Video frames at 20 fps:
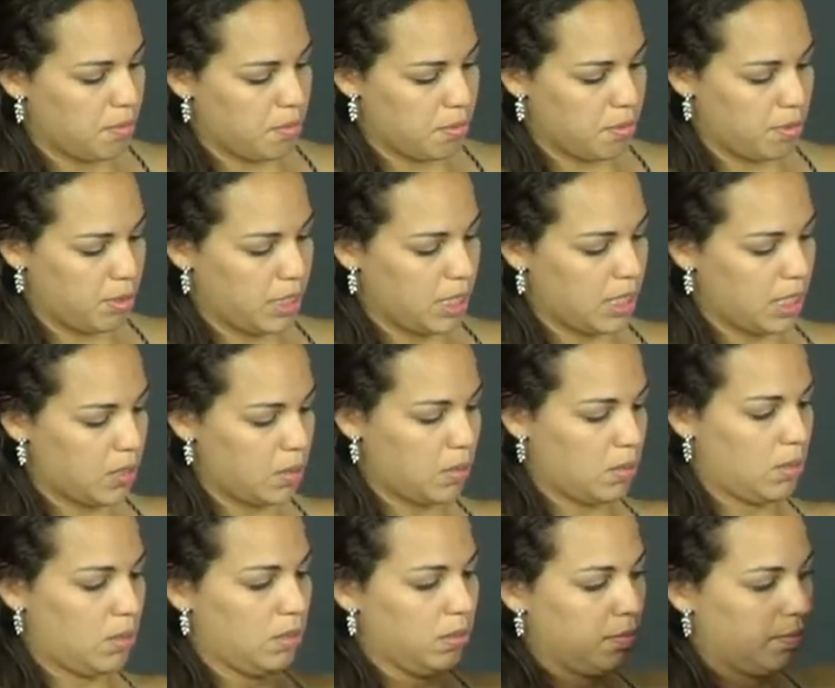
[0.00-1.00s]
Pretty
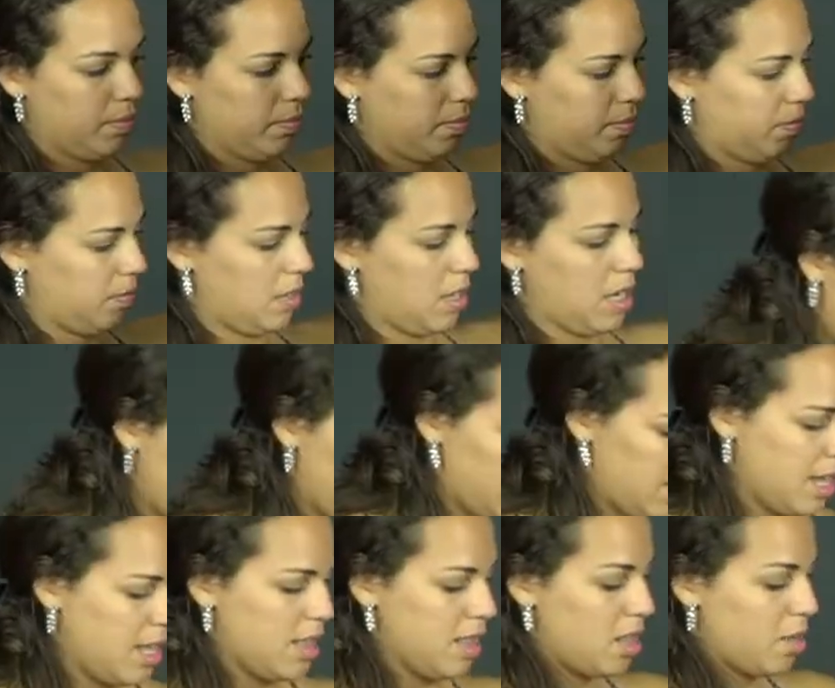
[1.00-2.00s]
cool.
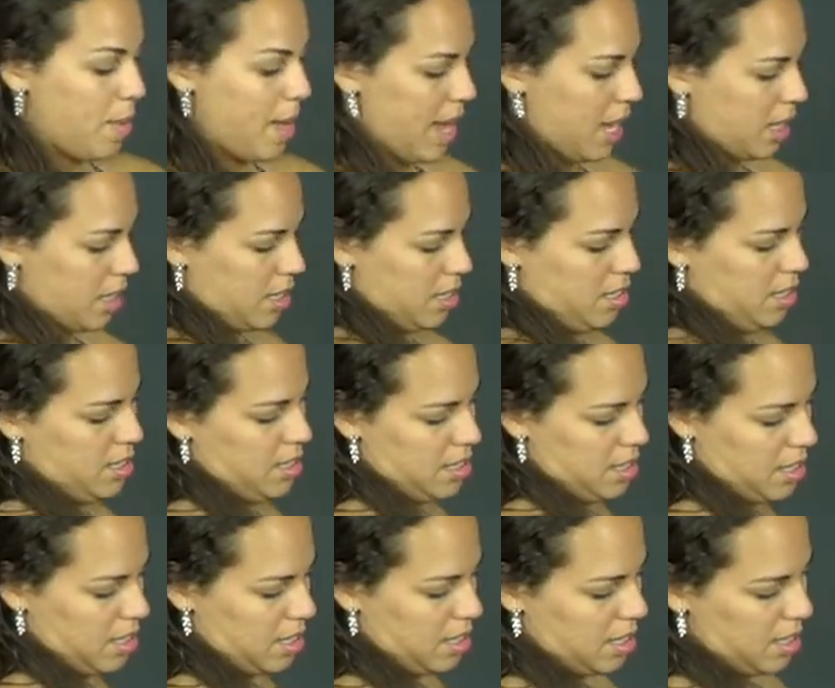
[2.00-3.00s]
In the back,
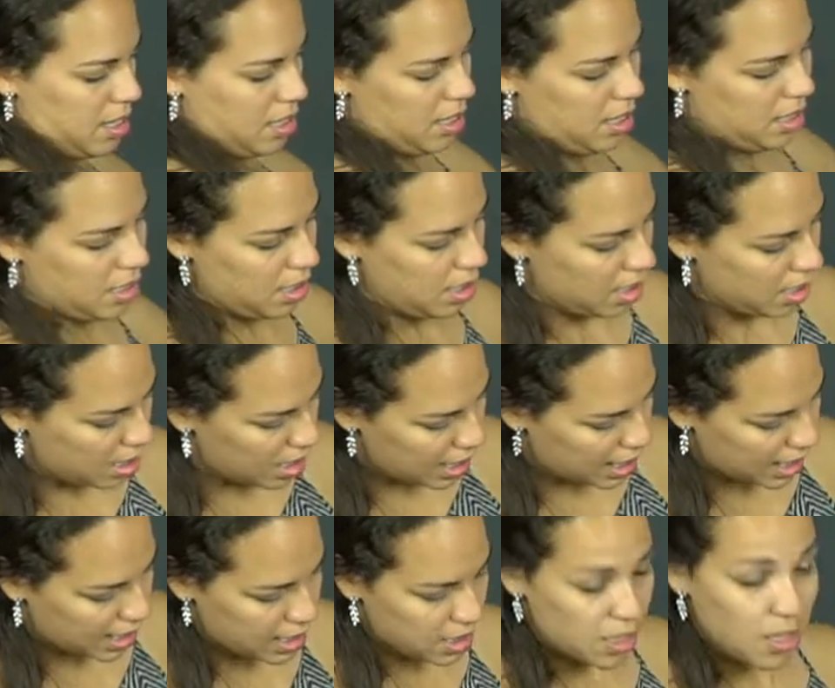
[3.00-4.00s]

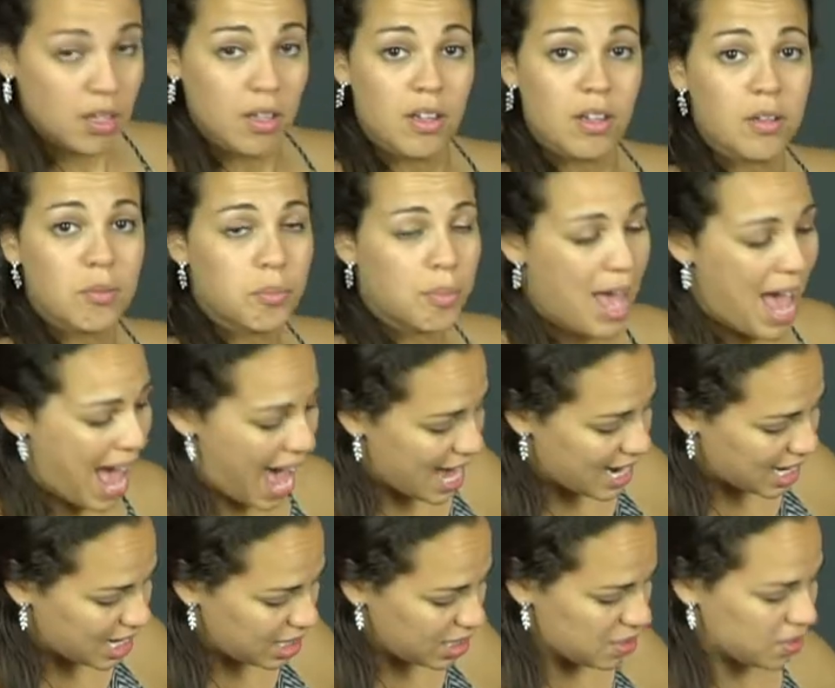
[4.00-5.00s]
it's
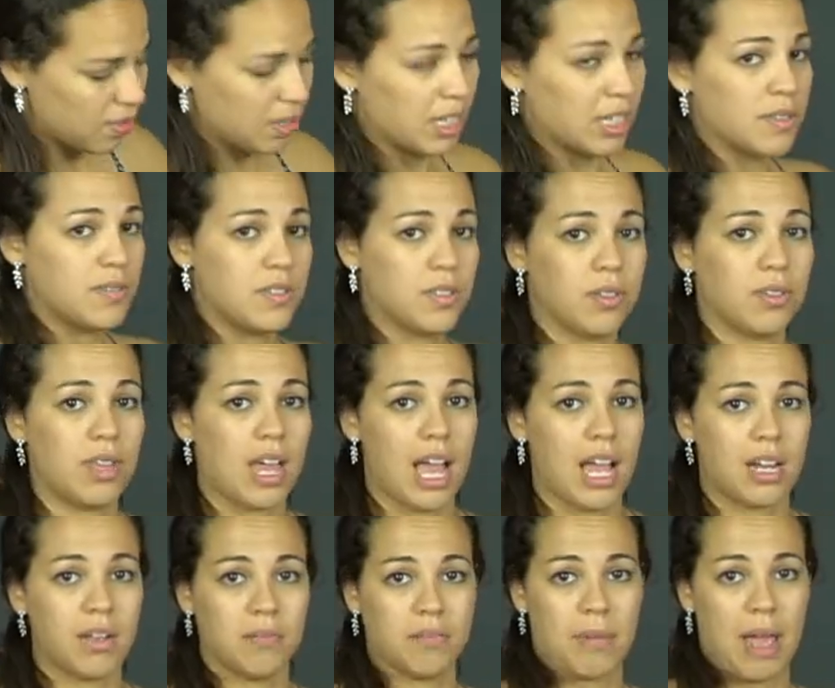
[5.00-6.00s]
padded, so it gives you
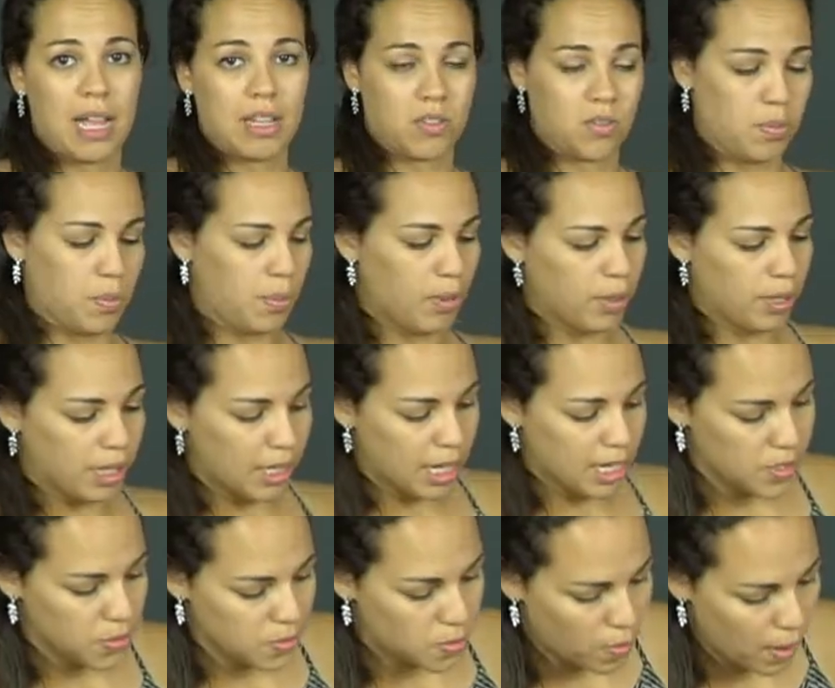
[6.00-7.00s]
that back support
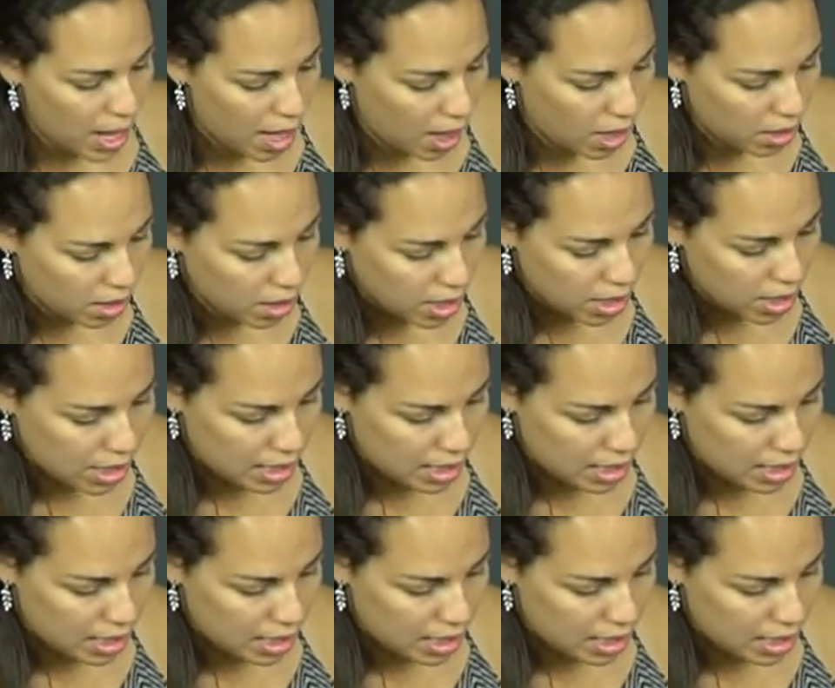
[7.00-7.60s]
as well.